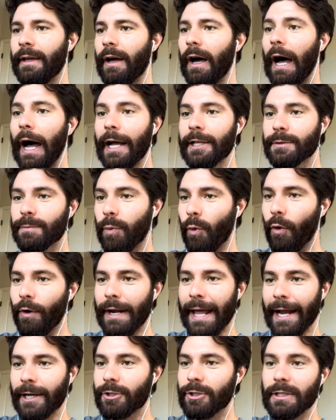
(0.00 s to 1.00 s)

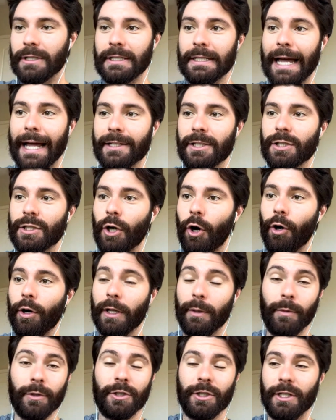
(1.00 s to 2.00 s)
Osborne actually is not
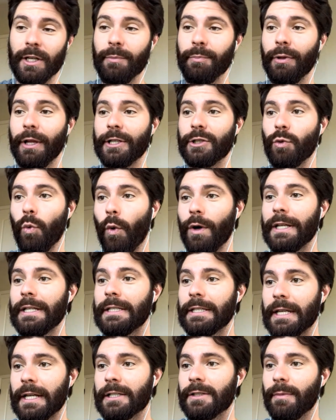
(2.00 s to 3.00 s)
starting, but she did play
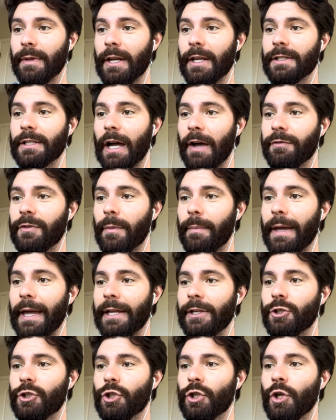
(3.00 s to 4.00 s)
26 minutes off the
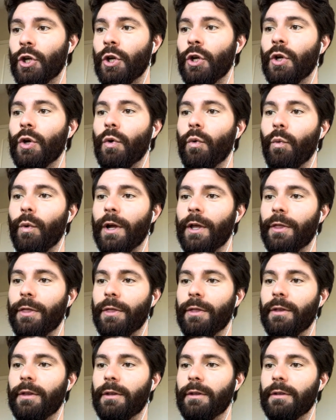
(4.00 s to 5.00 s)
bench
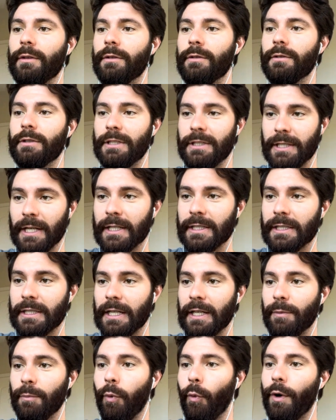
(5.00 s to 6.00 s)
with
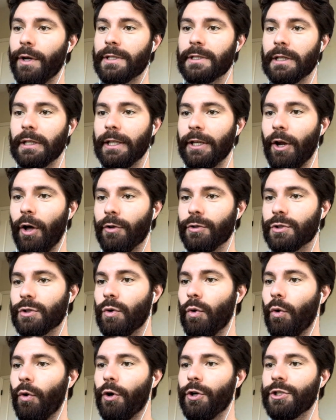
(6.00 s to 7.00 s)
16 points to lead all
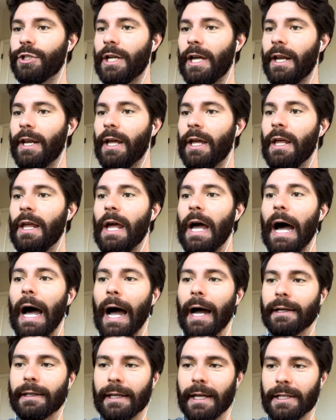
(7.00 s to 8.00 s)
scorers. You had
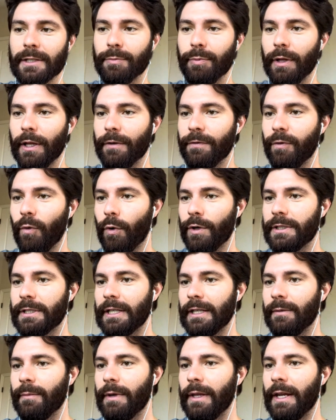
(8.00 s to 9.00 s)
Jaquez played
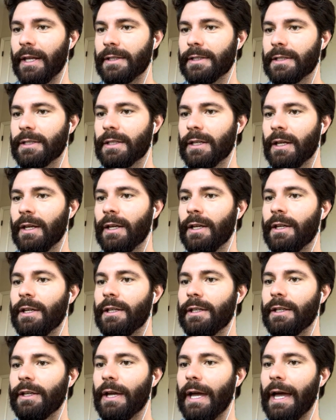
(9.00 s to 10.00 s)
14 minutes.
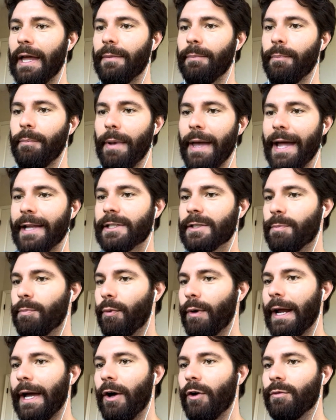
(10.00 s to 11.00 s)
You had Betts,
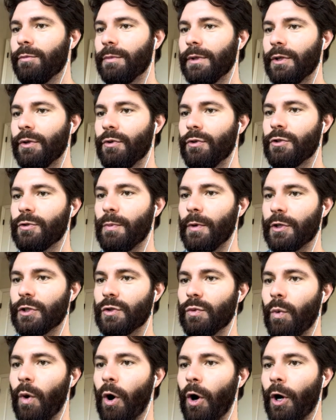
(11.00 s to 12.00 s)
Brown, Muse,
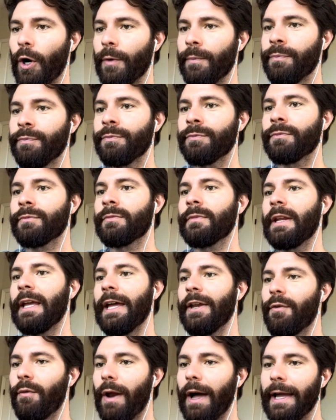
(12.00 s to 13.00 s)
Bessoir,
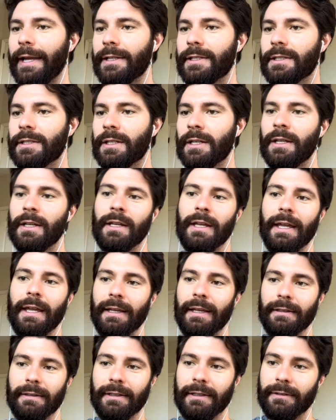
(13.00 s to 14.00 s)
and Rice.
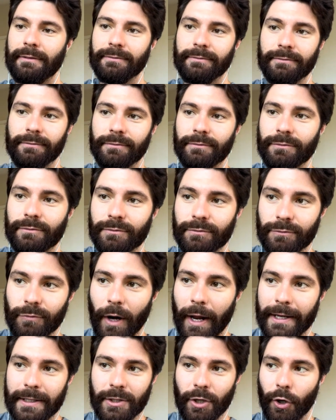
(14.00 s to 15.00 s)
And
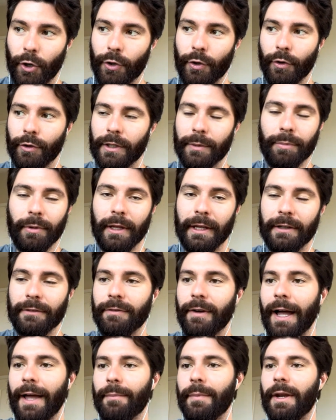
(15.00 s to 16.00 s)
Rice hurt only playing
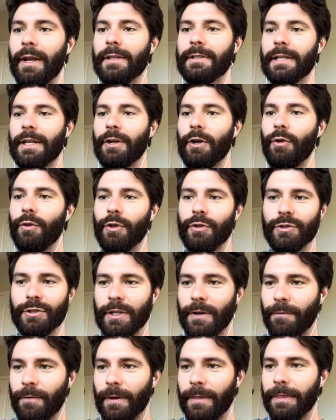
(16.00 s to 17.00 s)
five minutes. I know there's
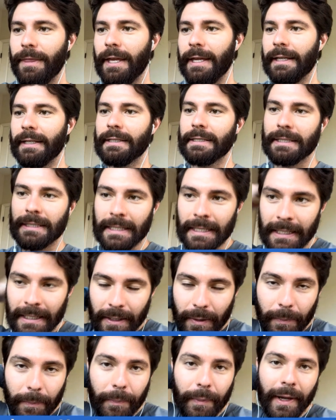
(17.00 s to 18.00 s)
different things,
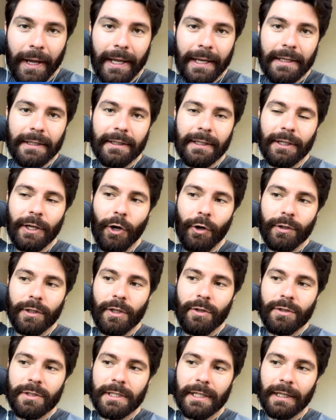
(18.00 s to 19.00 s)
but you know,
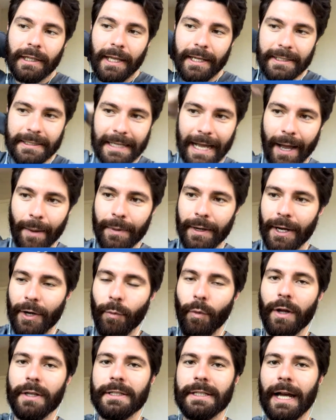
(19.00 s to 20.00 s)
UCLA
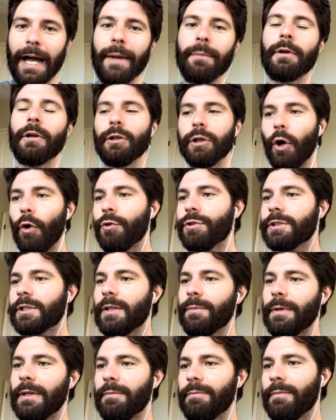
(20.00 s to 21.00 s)
dominated one time. Close
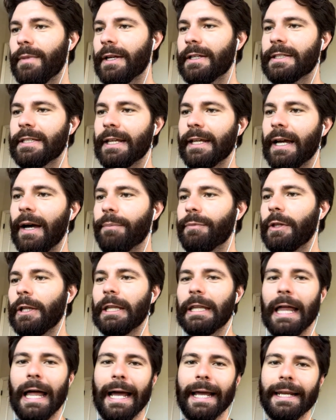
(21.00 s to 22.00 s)
could be mixing up the
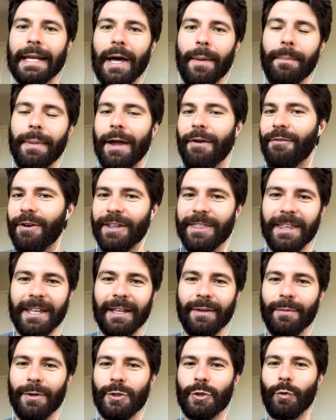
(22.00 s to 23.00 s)
lineup,
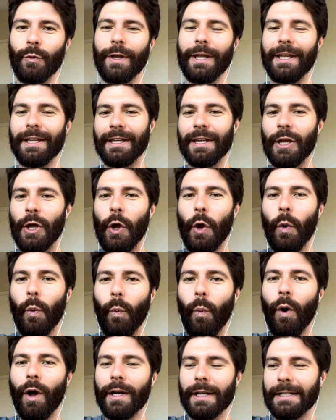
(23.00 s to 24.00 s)
everything in between,
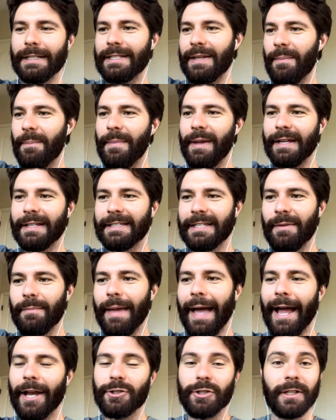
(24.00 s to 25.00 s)
wanting to mix and
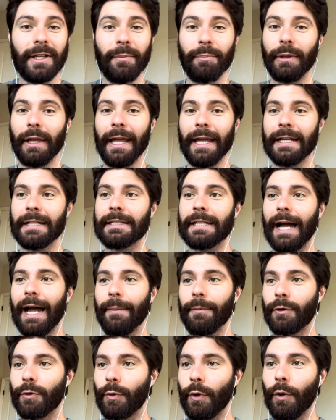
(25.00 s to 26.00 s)
match and get playing
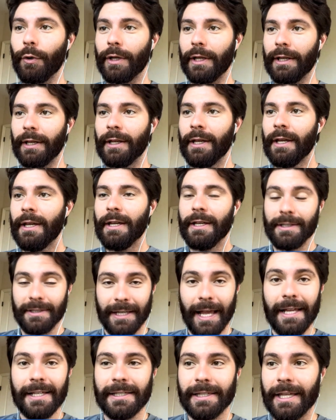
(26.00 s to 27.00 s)
time. Cronin
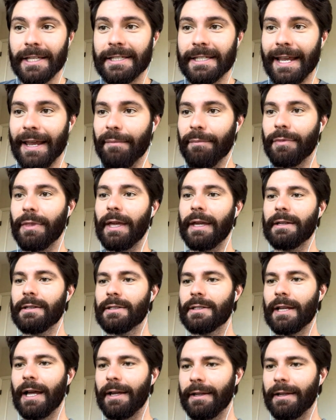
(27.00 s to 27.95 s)
says the same things.